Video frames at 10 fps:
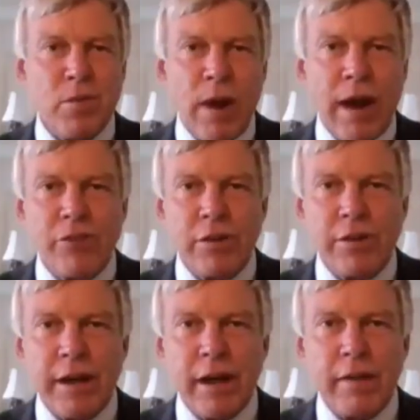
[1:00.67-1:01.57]
Roger
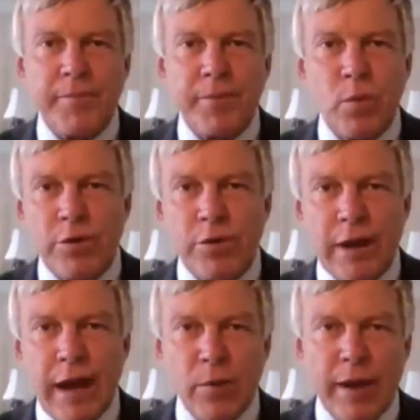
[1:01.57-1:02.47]
Goodell wouldn't
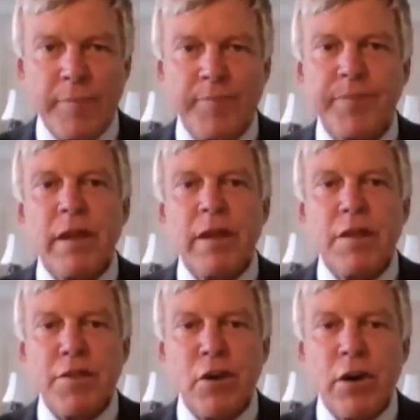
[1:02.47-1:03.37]
tolerate.
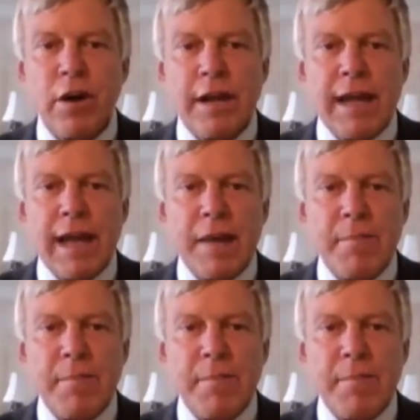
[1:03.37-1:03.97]
Third, and